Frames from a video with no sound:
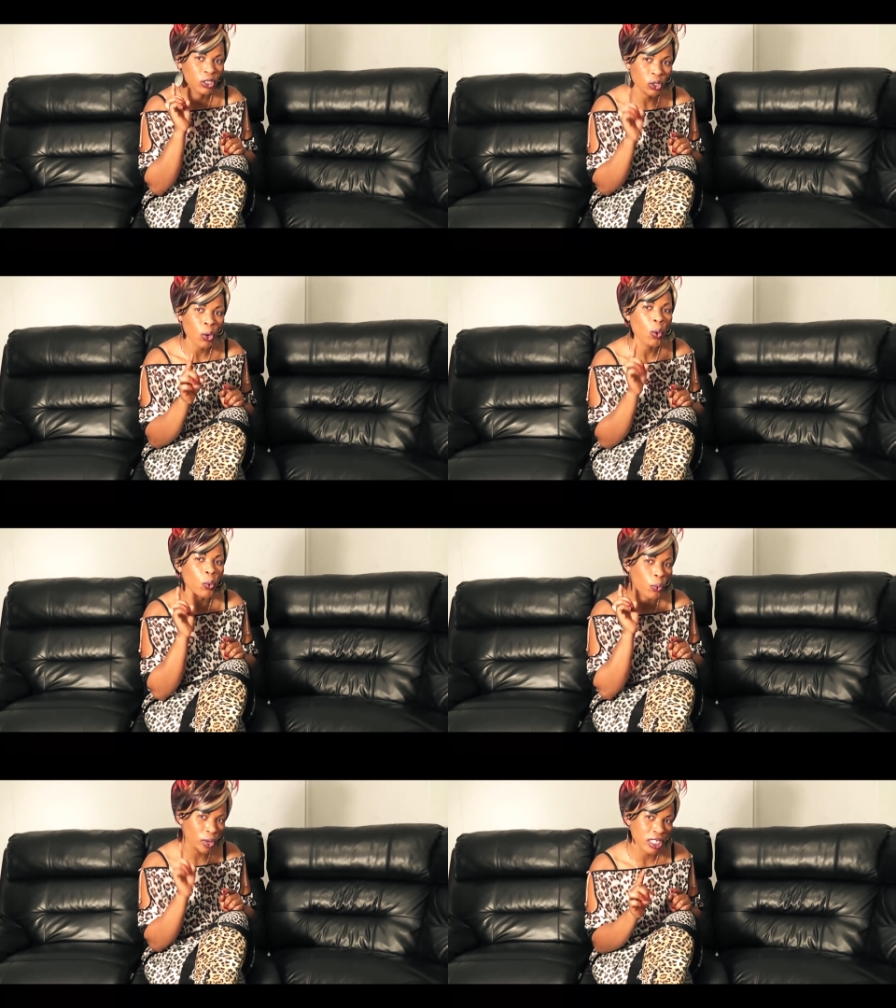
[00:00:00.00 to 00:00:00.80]

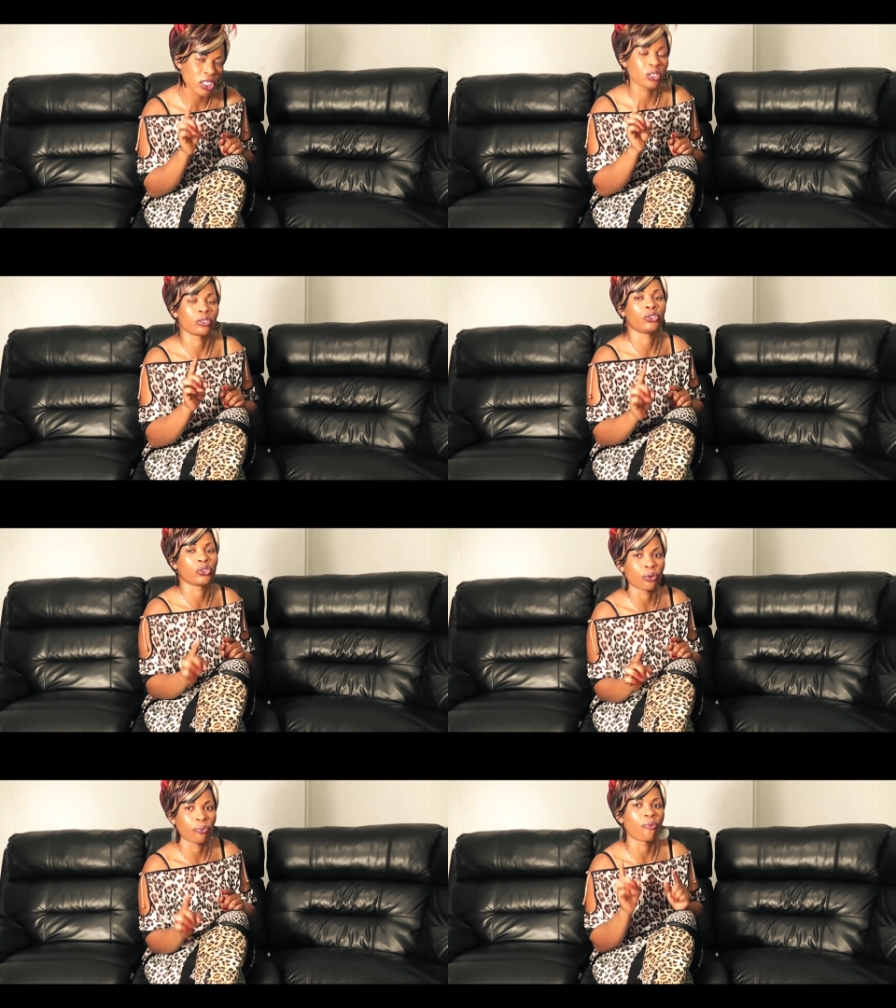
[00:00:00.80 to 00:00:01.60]
Don't quit your
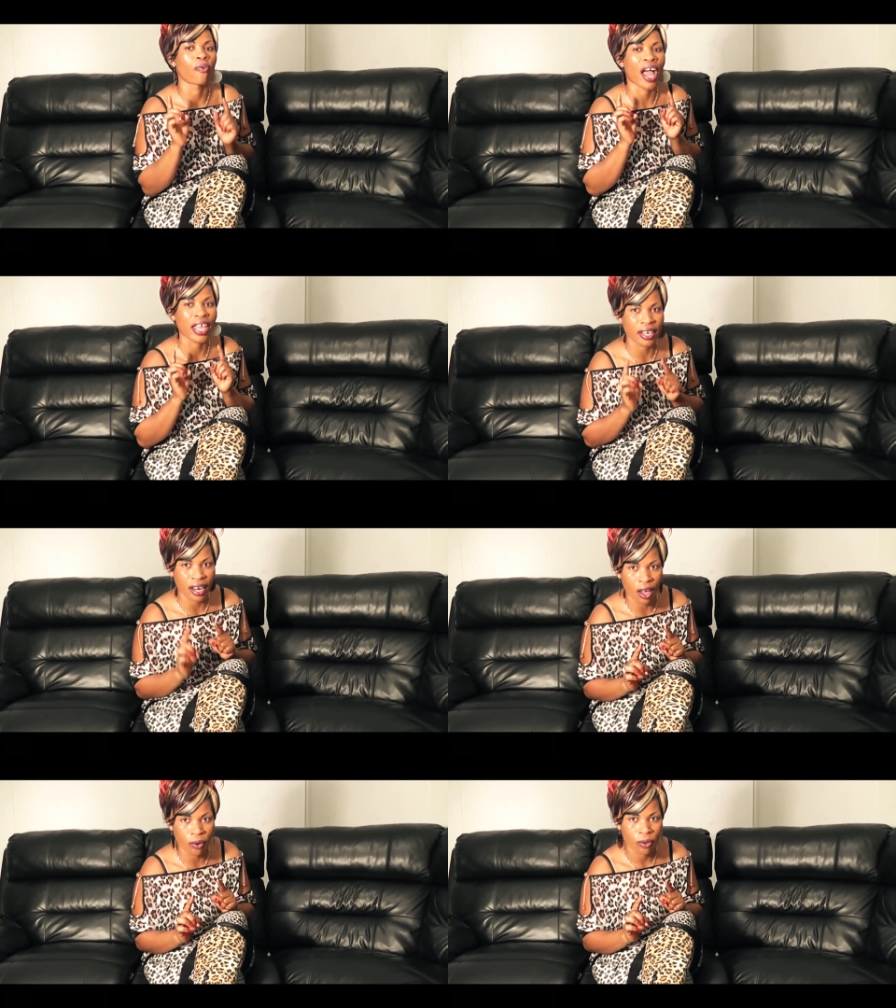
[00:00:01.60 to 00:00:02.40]
job right
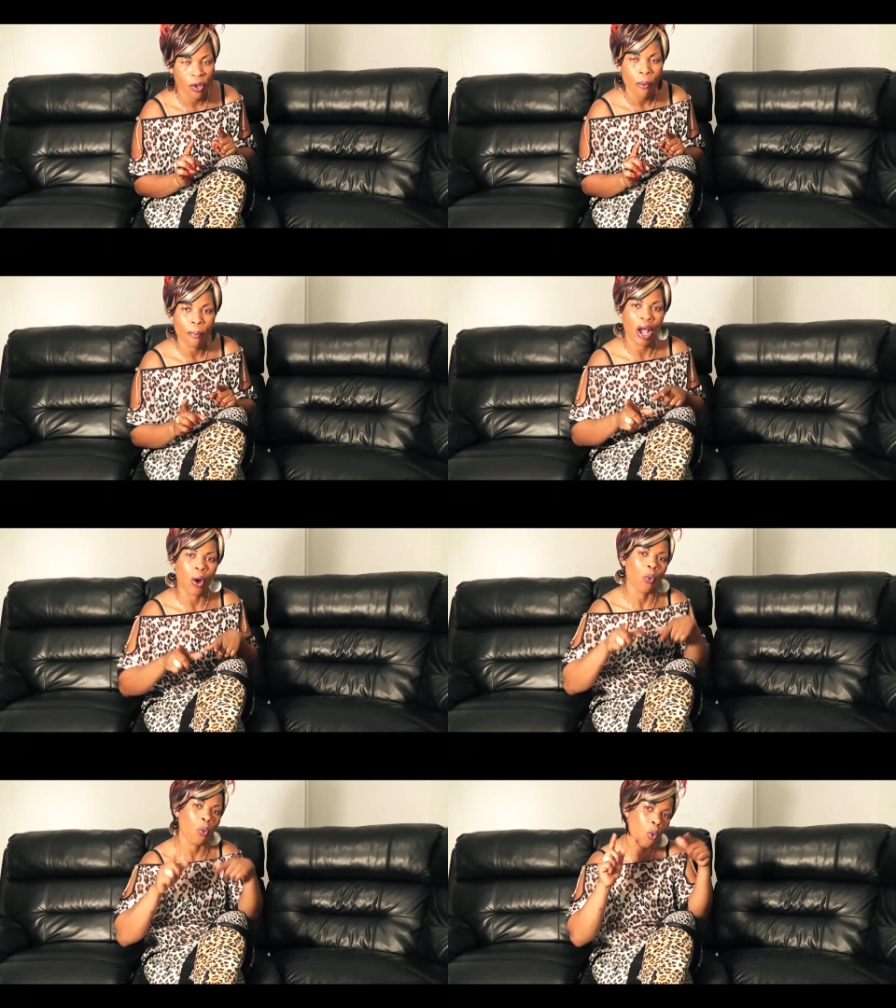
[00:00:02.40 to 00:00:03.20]
now. But
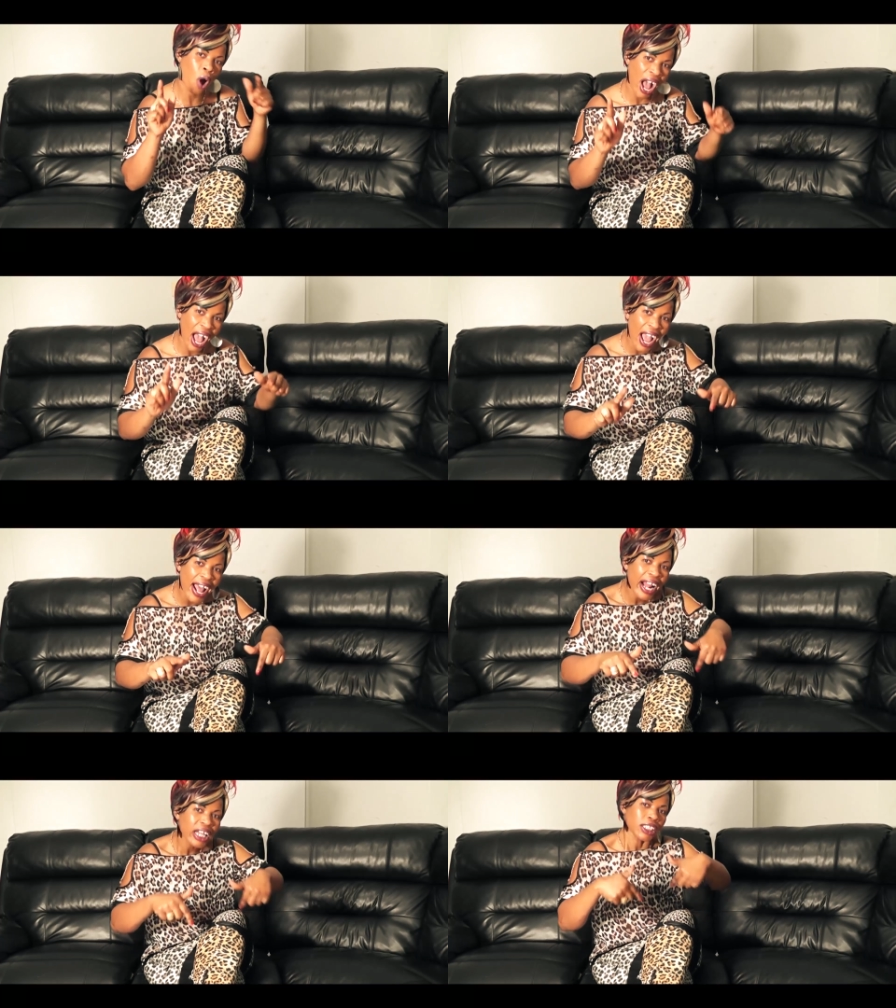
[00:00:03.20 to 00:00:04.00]

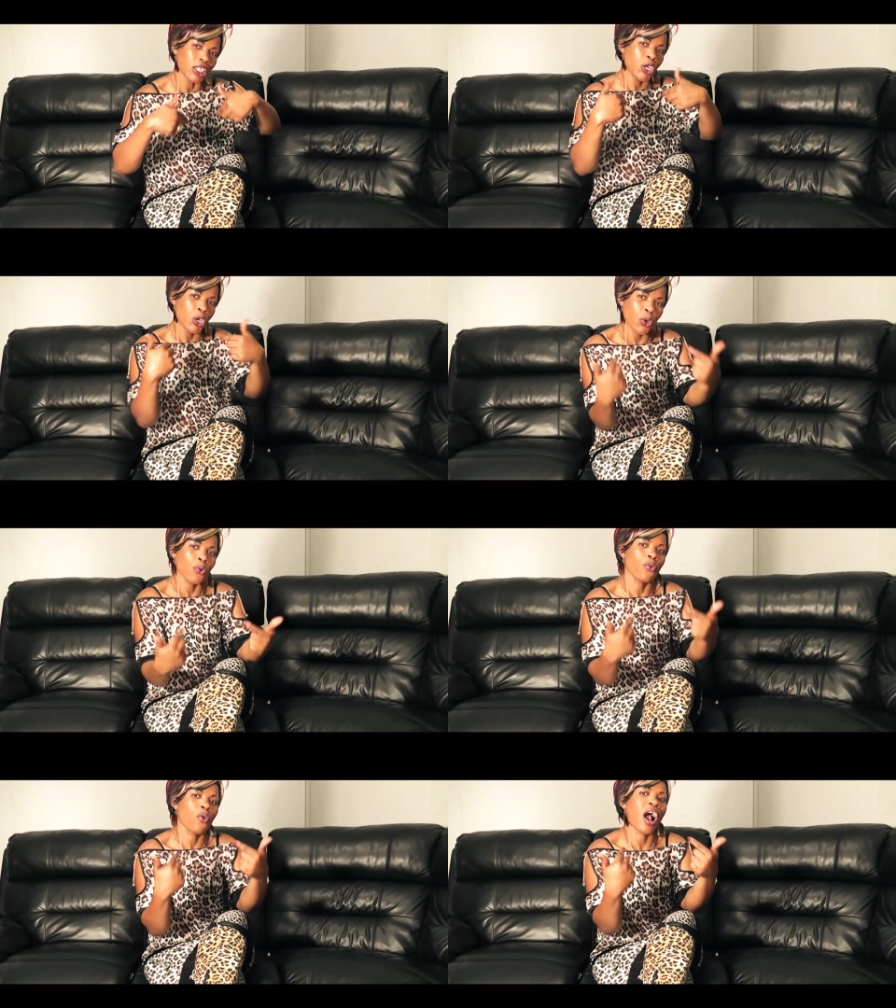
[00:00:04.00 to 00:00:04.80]
while
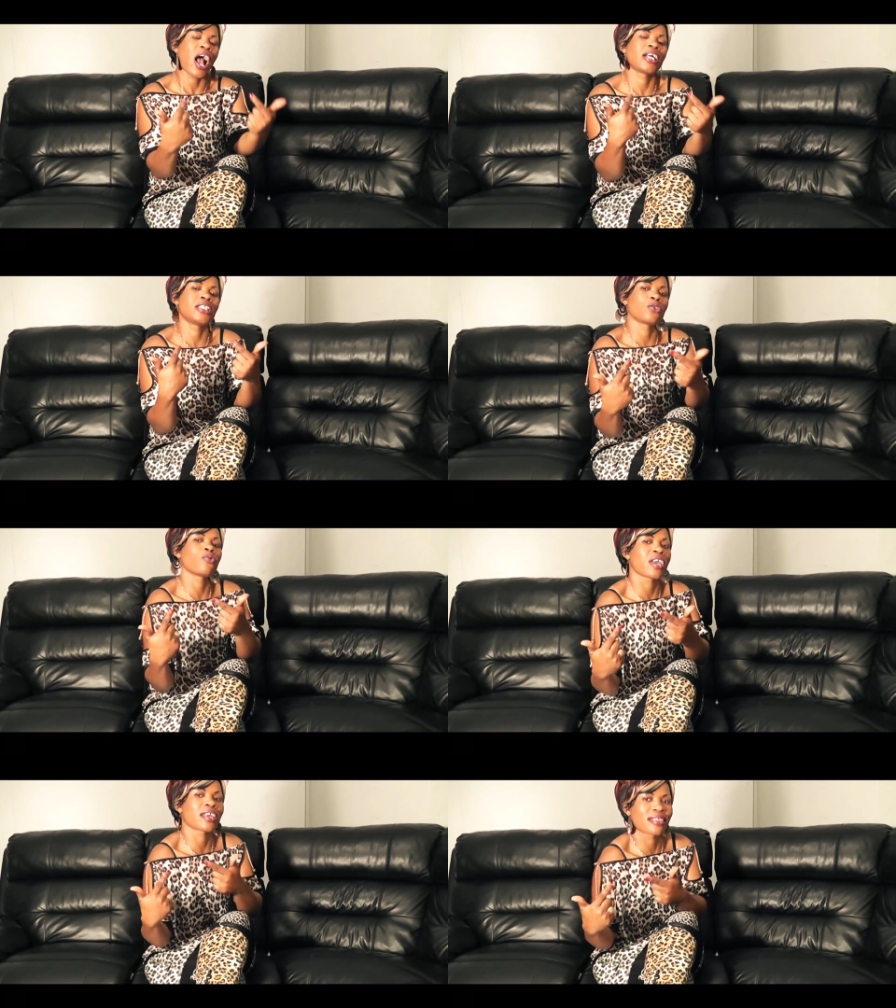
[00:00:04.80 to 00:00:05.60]
you are
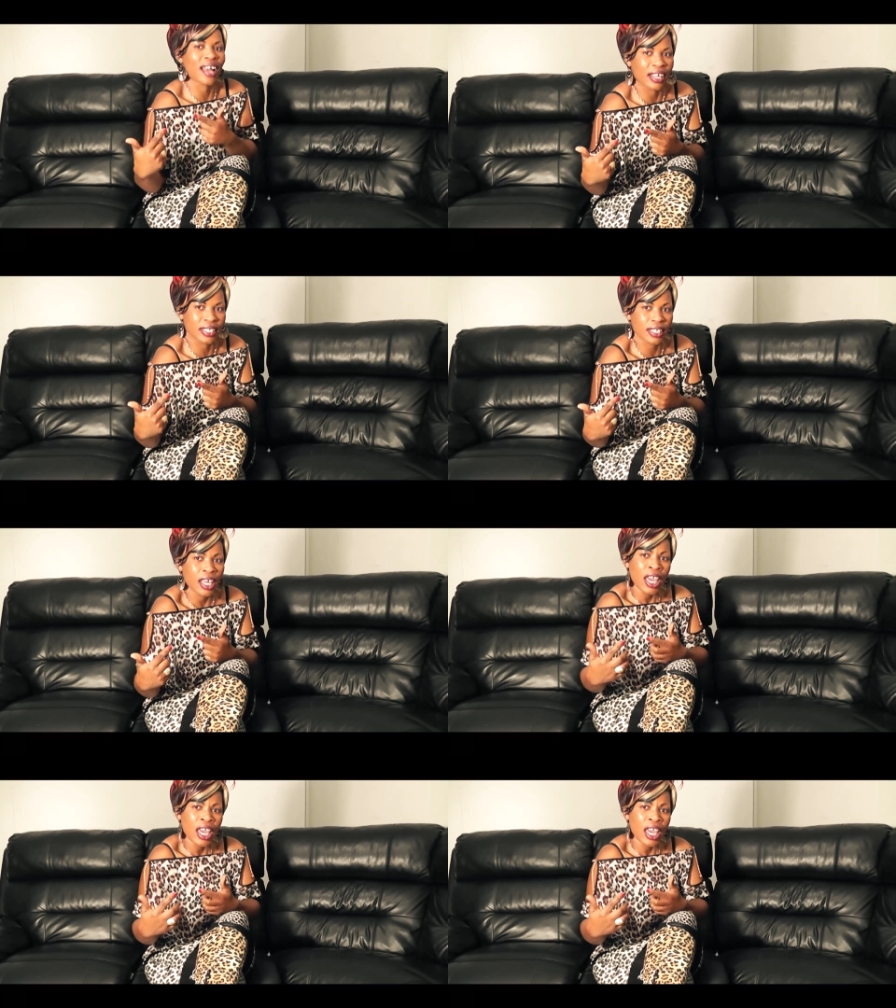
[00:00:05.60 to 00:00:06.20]
doing that,